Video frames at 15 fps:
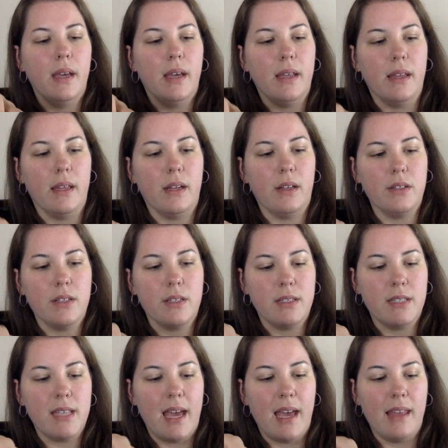And then I'll
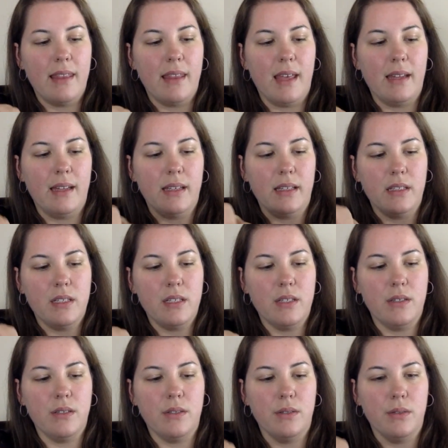just add that
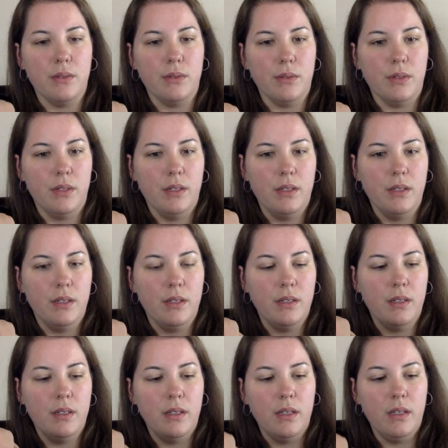into
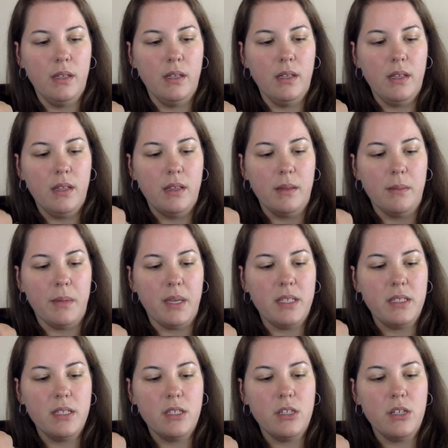the
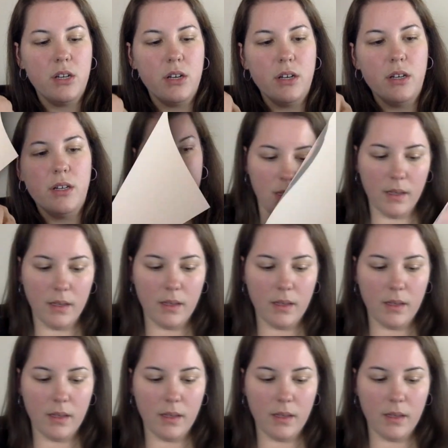mason jar.